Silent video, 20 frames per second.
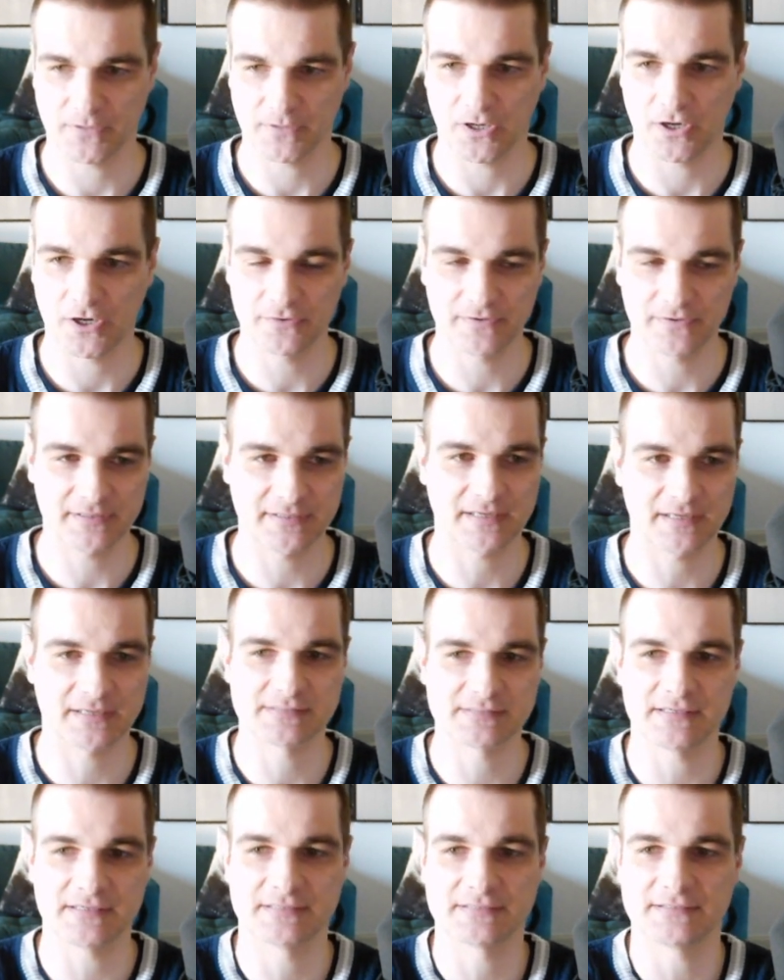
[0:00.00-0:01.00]
already
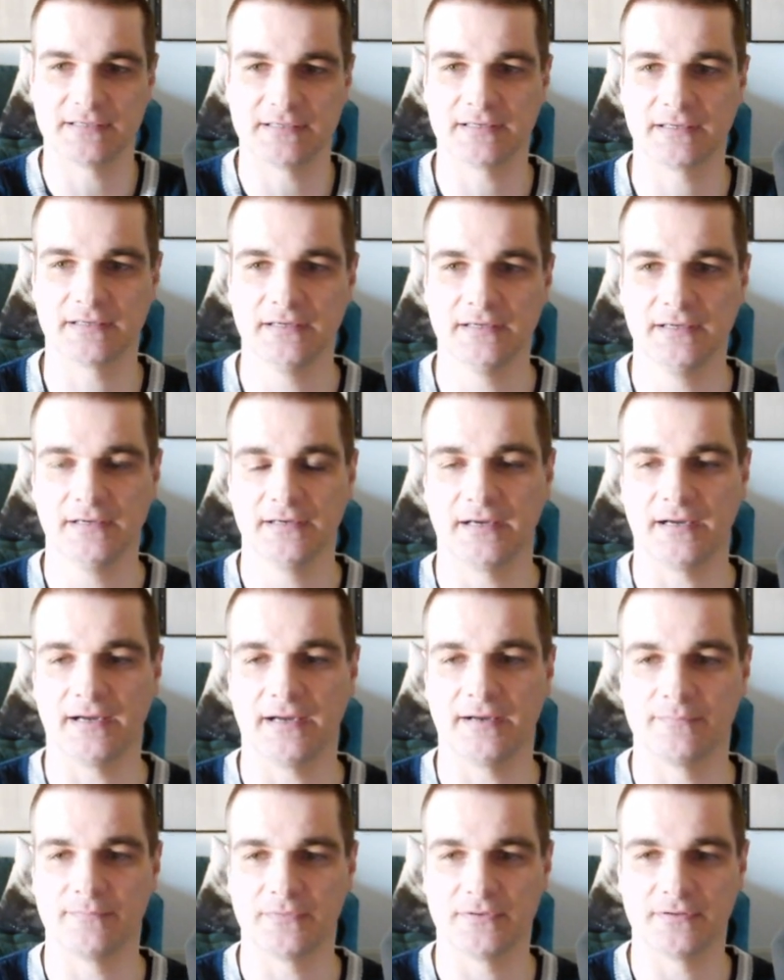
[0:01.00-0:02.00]
existing
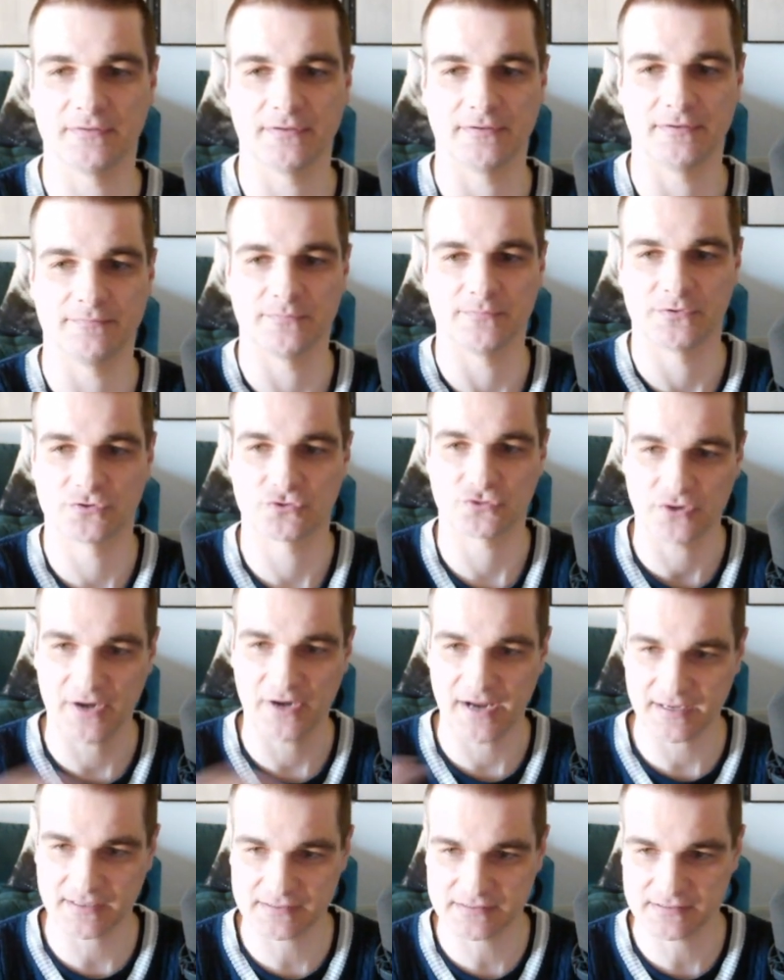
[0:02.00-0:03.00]

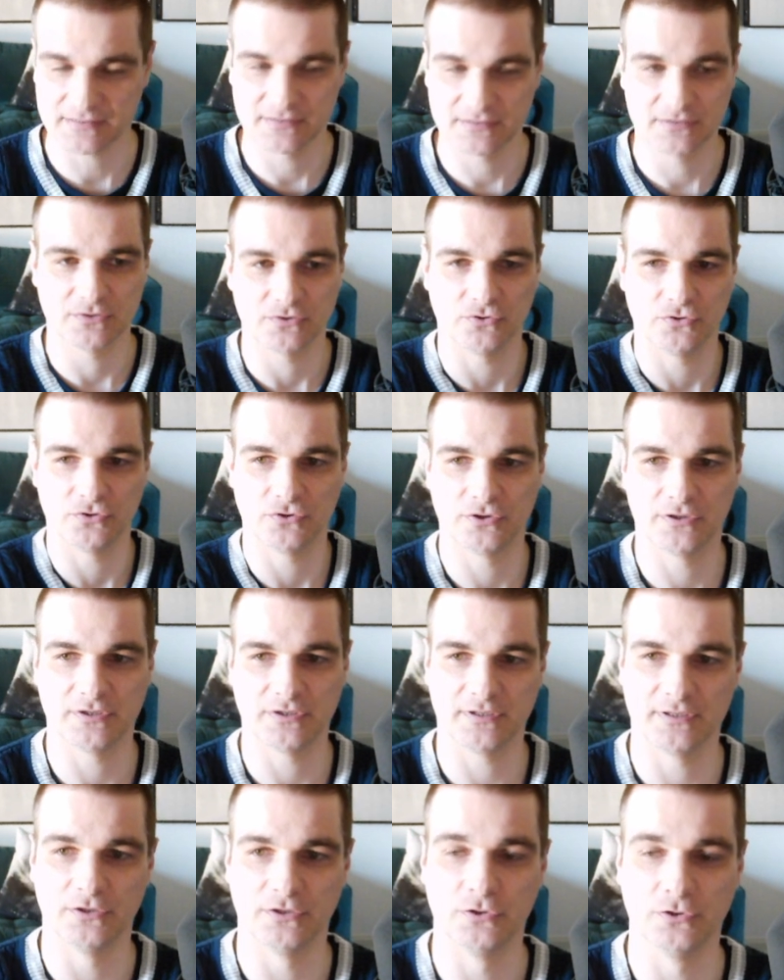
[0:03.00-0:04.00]
track or
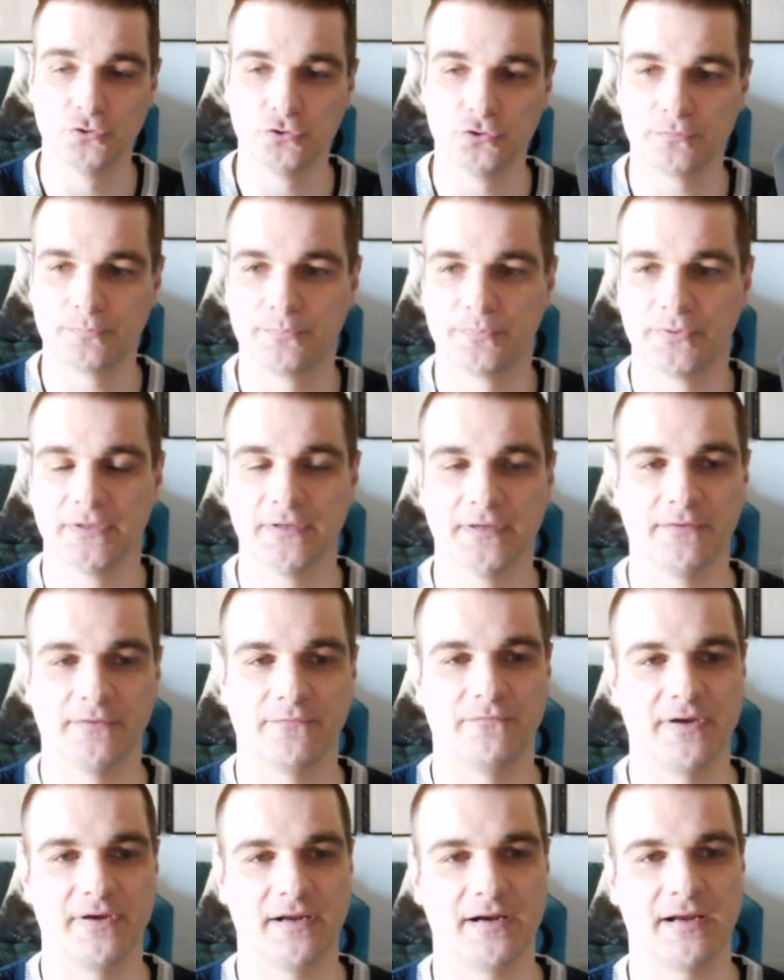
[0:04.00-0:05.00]
loop,
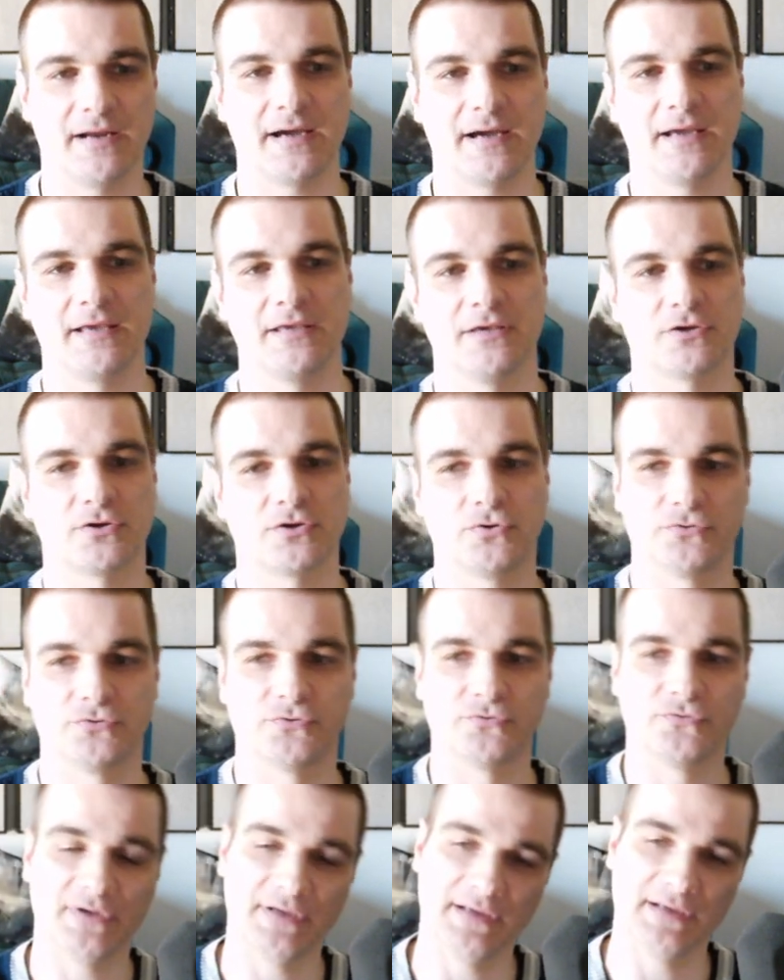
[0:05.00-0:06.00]
where I could
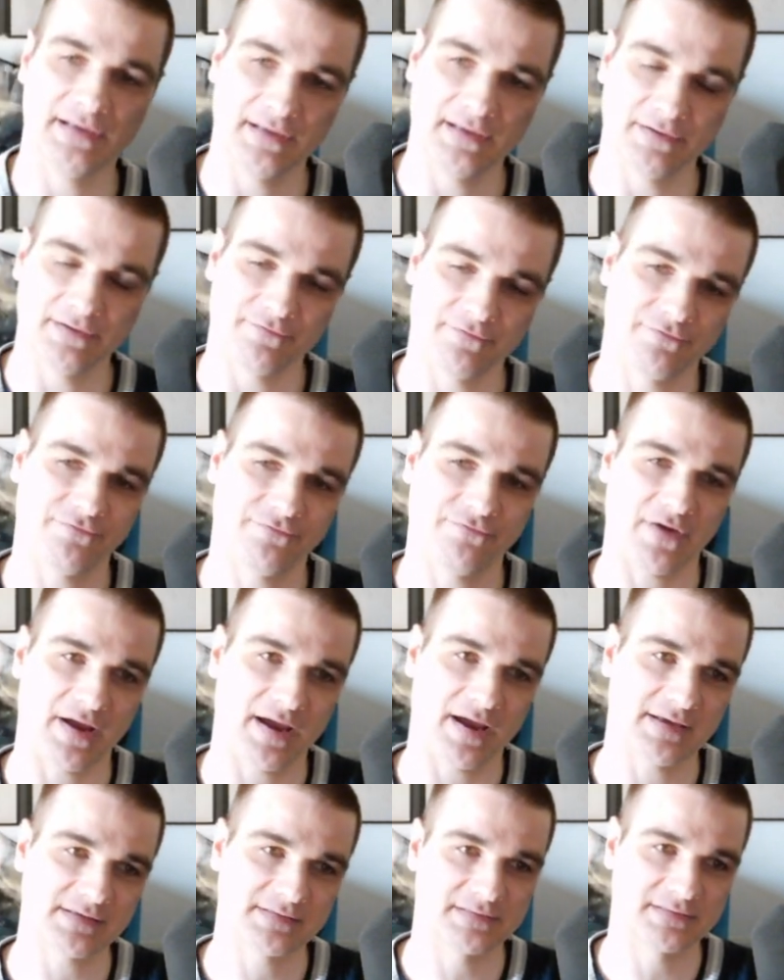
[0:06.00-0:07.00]
really
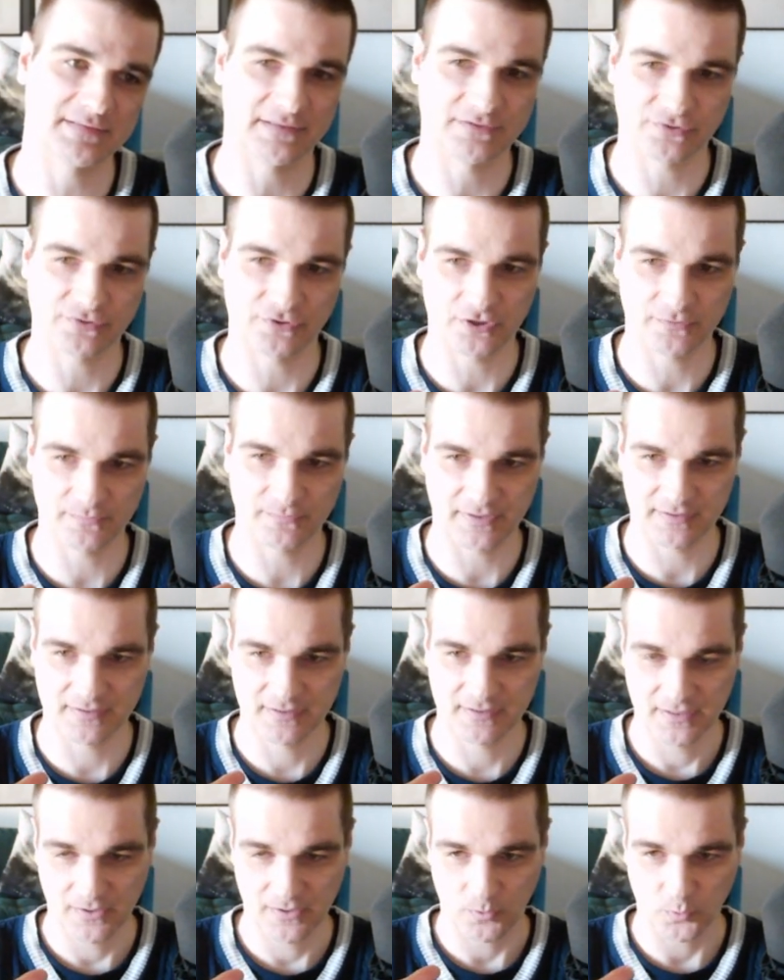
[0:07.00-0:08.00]
fast determine
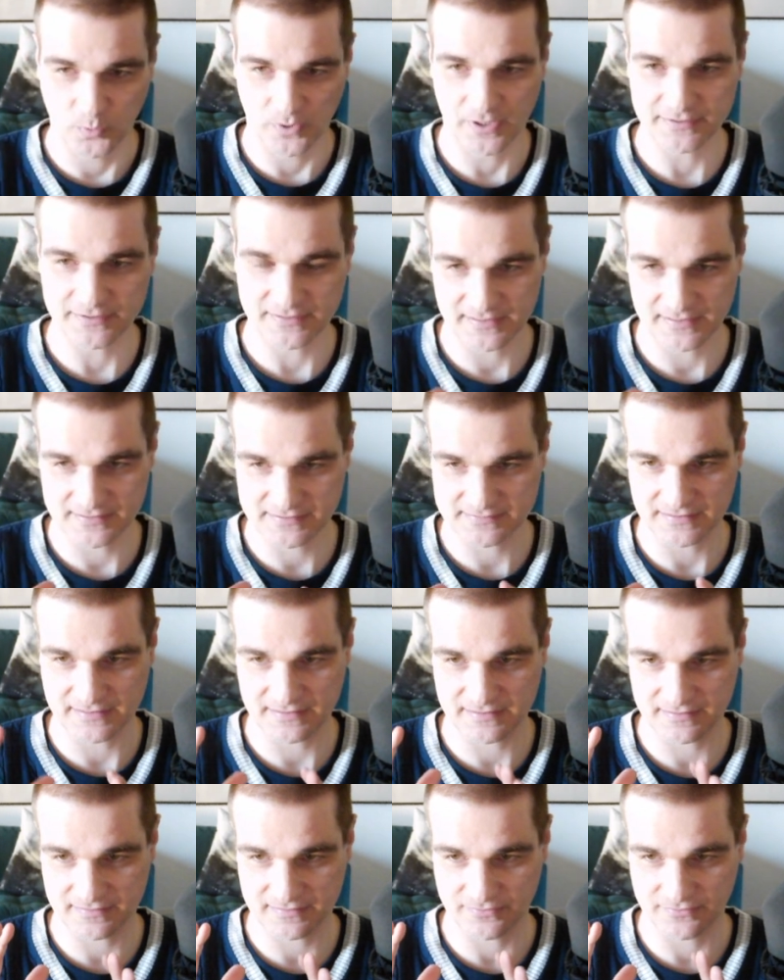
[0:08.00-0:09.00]
what is
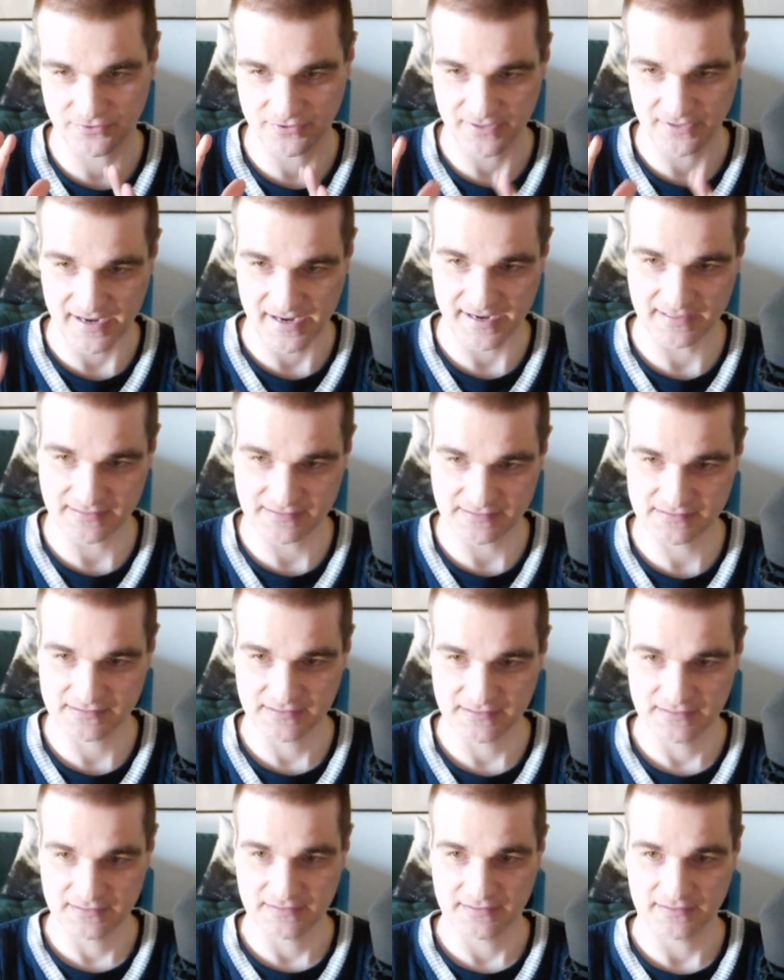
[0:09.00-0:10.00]
the right
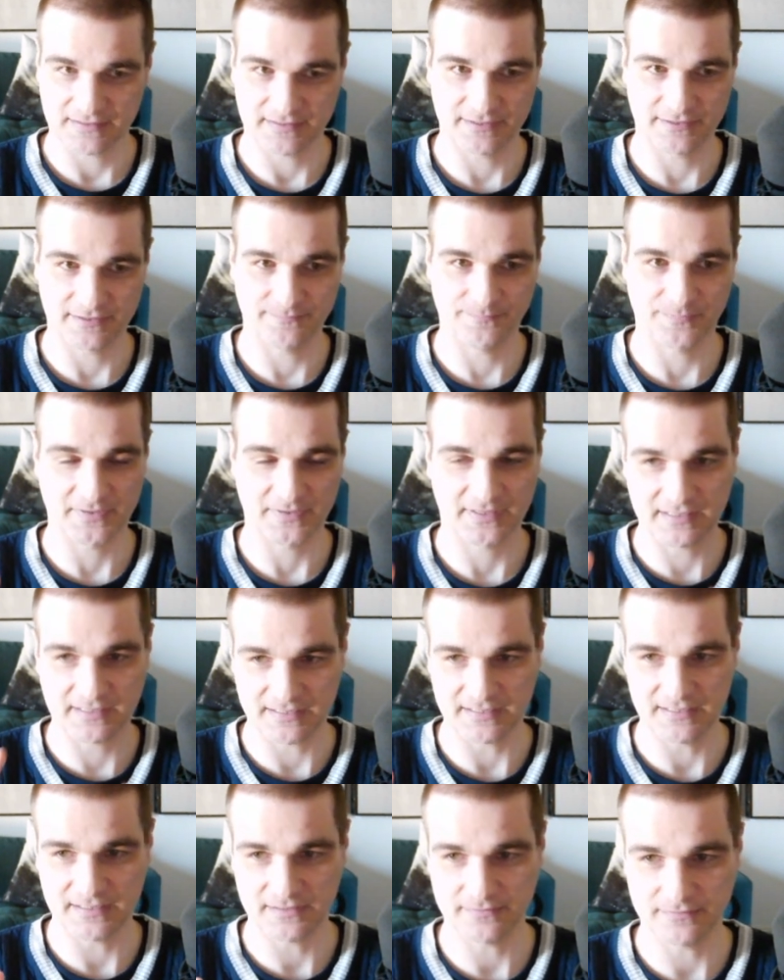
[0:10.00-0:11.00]

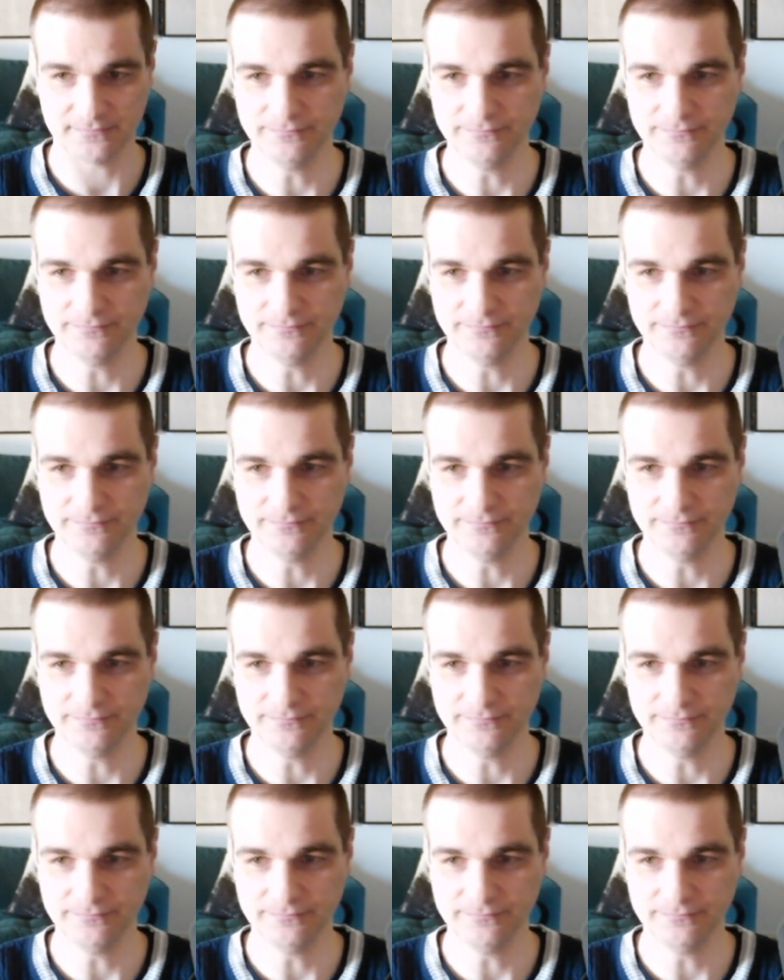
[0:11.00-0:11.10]
key.